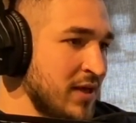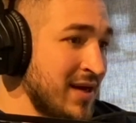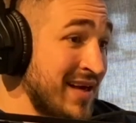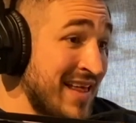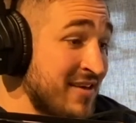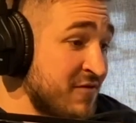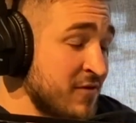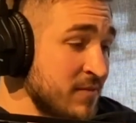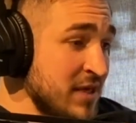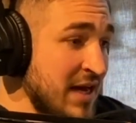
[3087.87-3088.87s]
and that for
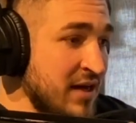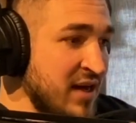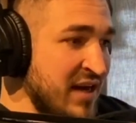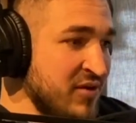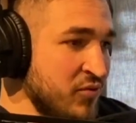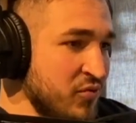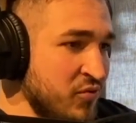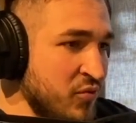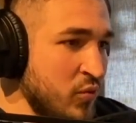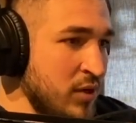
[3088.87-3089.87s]
me,
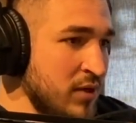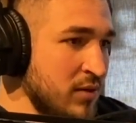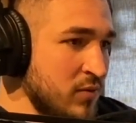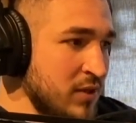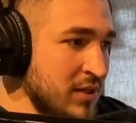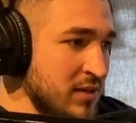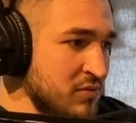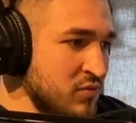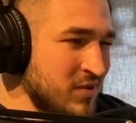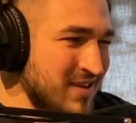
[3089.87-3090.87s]

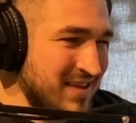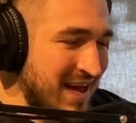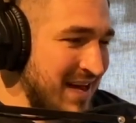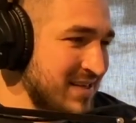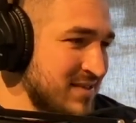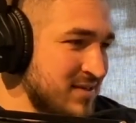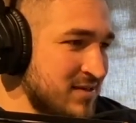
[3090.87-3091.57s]
when that